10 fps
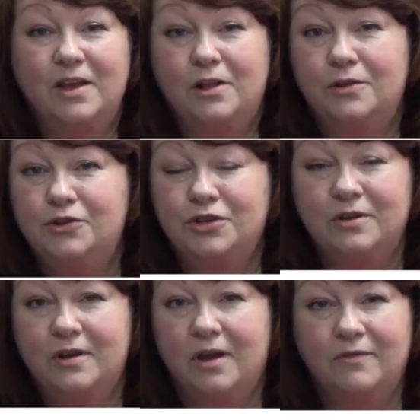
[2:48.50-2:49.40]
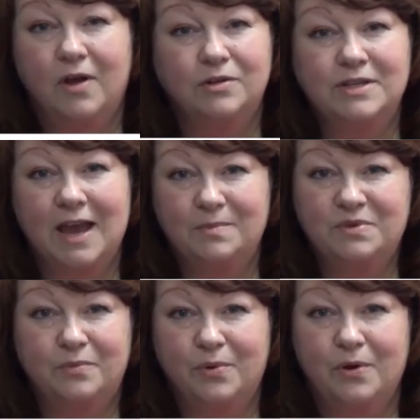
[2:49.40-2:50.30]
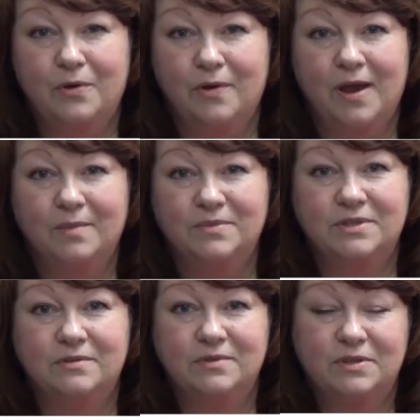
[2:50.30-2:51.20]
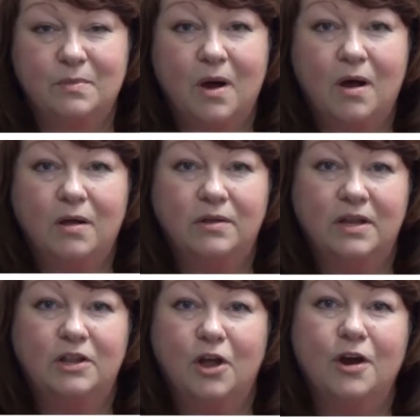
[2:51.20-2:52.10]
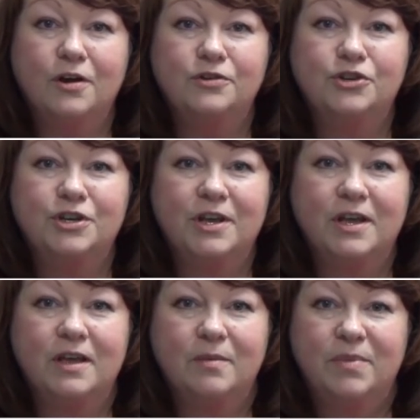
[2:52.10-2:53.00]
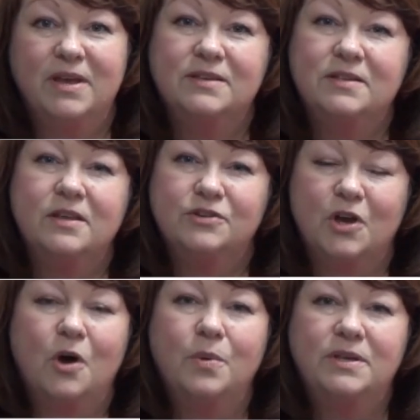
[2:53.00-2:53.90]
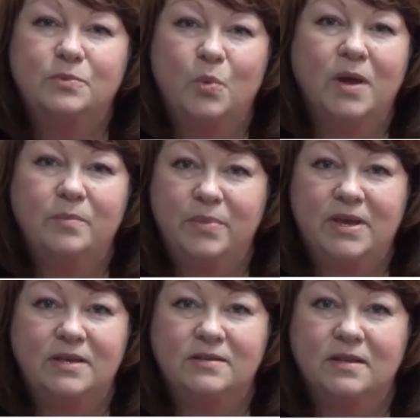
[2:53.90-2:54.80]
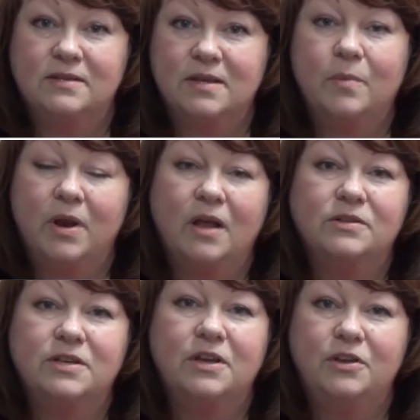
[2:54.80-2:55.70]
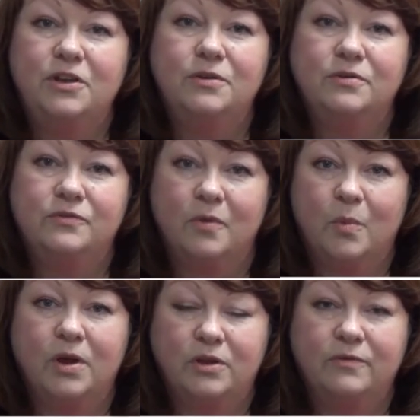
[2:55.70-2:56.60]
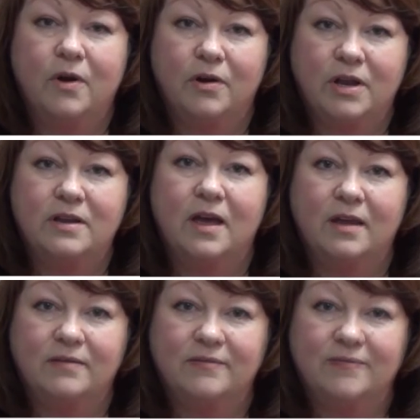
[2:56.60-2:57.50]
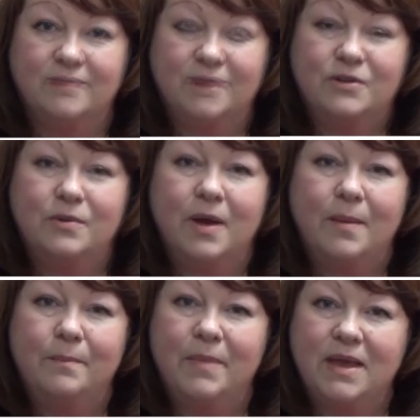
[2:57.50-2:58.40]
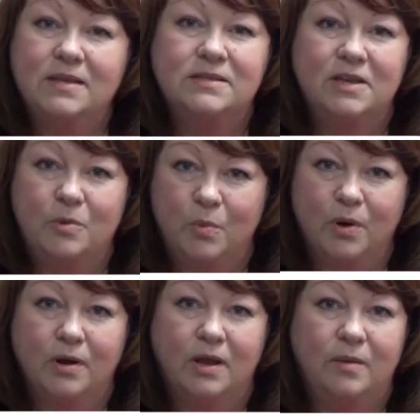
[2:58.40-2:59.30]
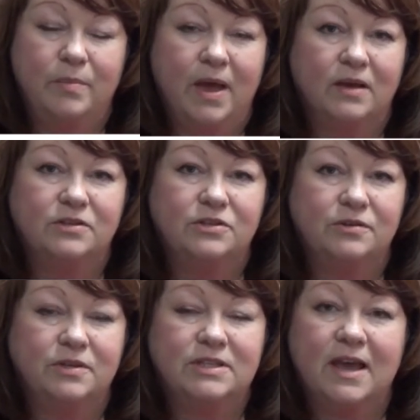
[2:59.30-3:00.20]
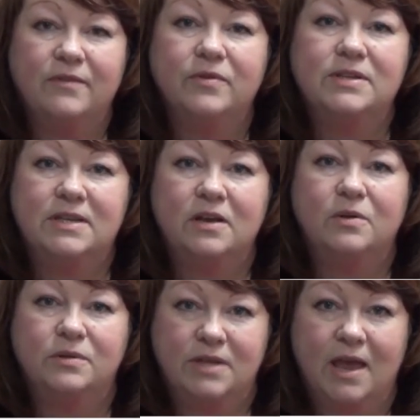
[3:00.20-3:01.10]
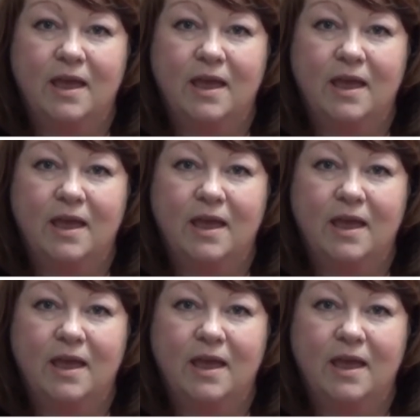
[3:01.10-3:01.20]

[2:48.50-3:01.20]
The inclusion of all types of programs, small and large, because there's always one piece that someone else can use from what you've already done. We do amazing work and impact students every single